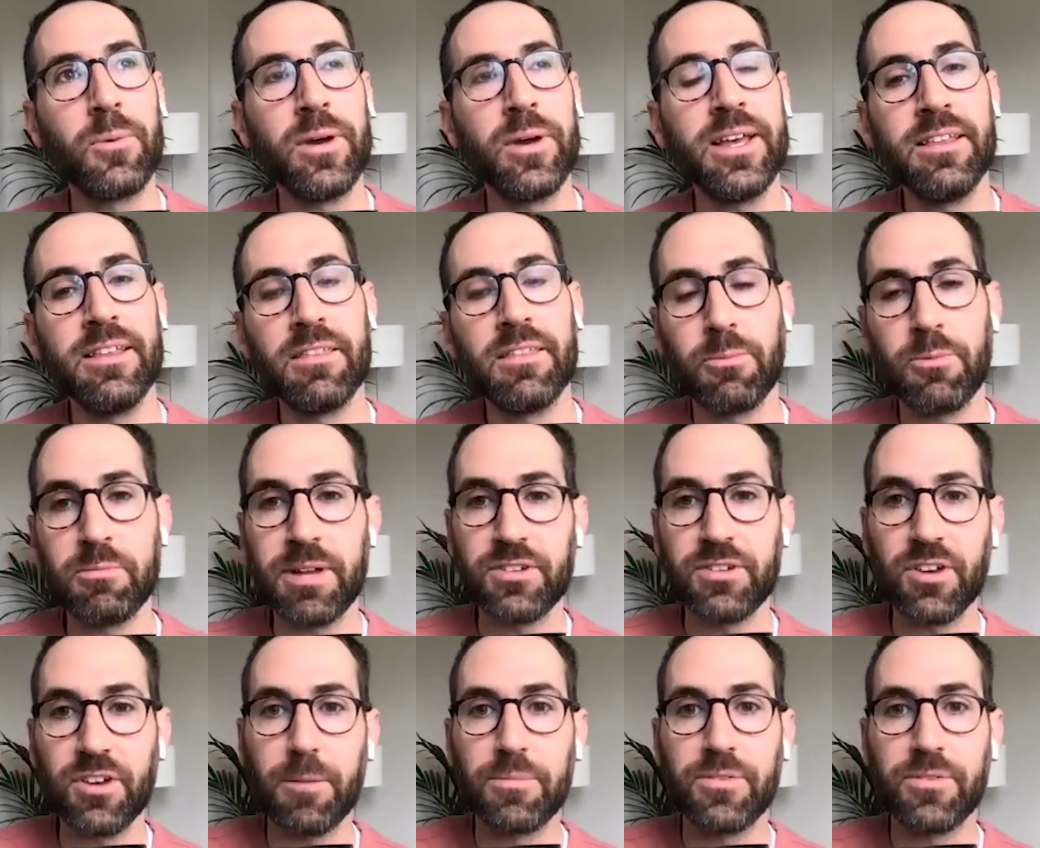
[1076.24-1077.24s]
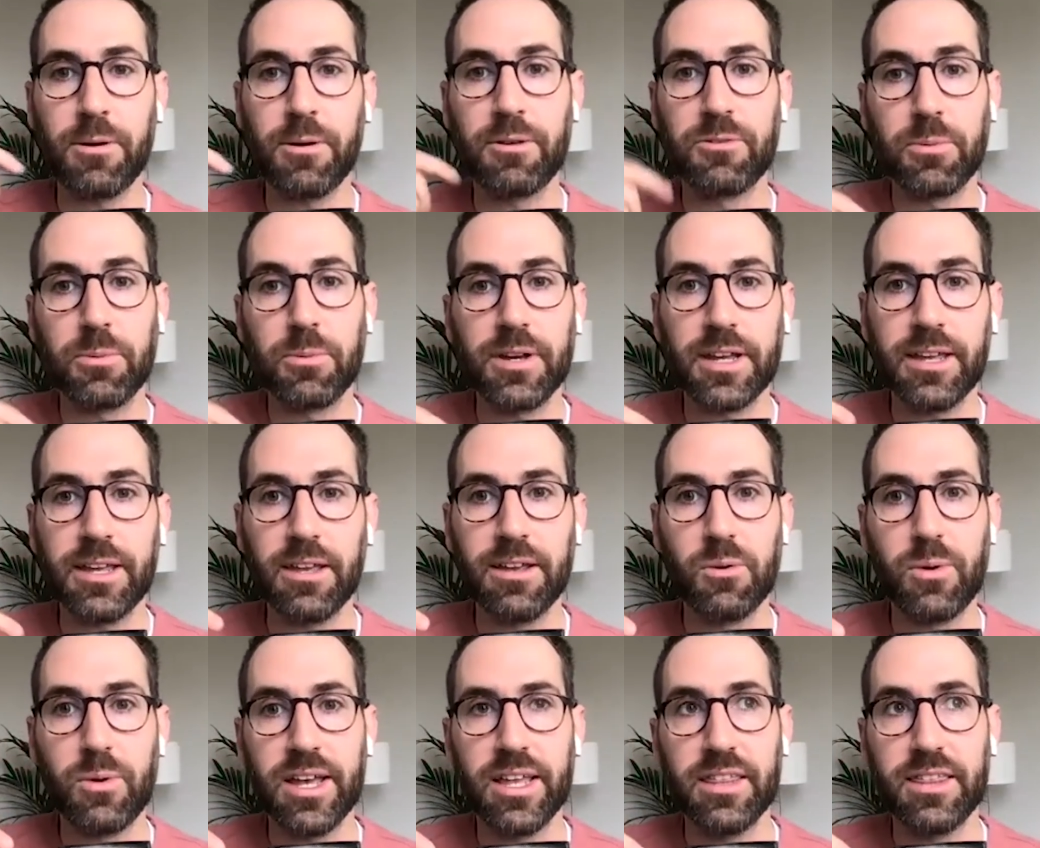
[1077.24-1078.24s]
with with my job, so I was working
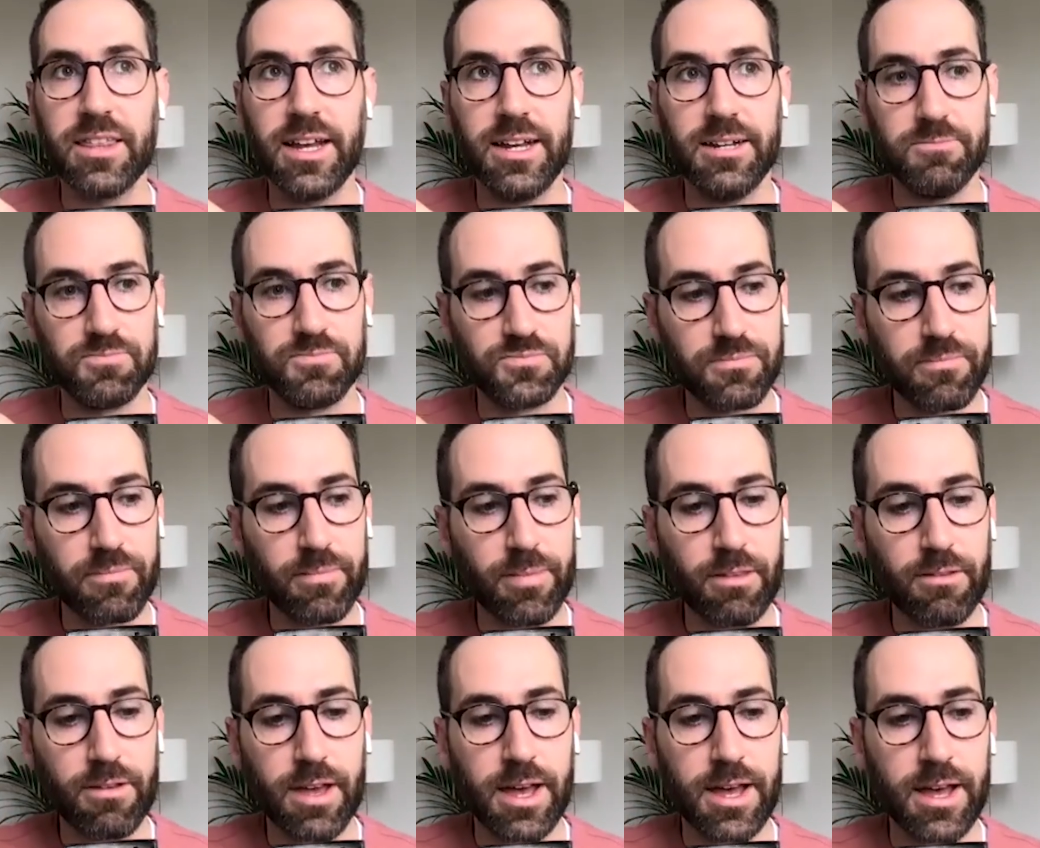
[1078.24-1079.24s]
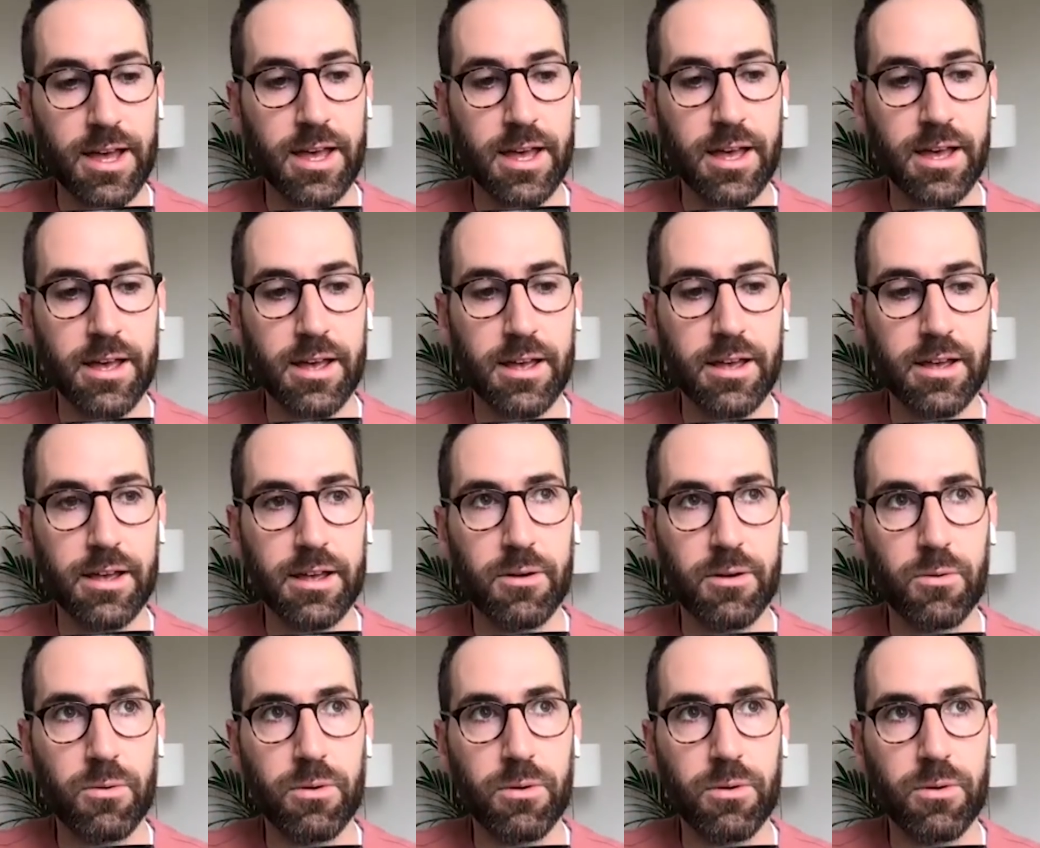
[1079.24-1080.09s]
with um, uh,